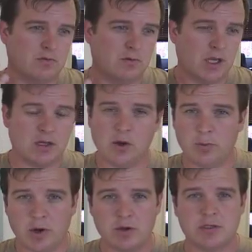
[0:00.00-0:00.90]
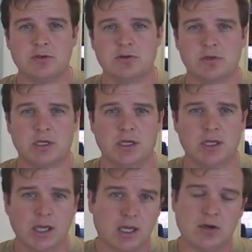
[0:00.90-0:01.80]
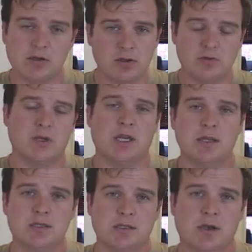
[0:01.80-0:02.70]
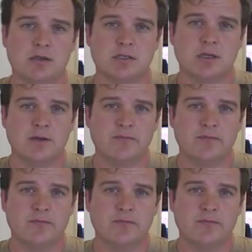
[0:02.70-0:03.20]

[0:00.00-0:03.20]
when he had open heart surgery, he couldn't do any installs.